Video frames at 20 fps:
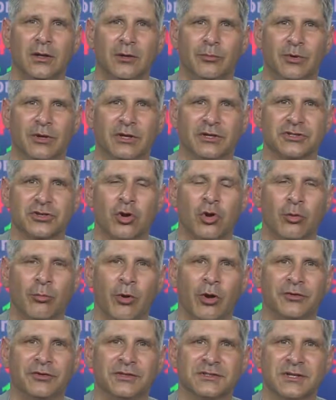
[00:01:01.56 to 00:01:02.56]
because
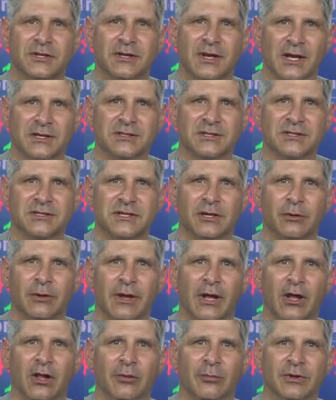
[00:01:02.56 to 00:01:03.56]
cobalt is a
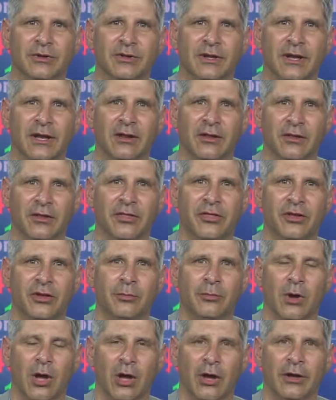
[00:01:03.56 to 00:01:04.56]
necessary element in a
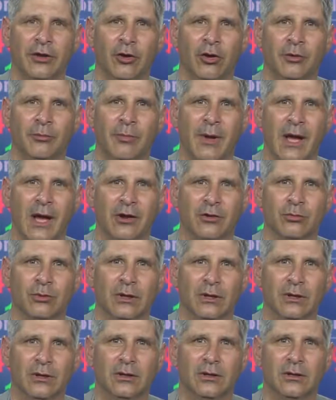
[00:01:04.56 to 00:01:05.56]
lithium-ion battery.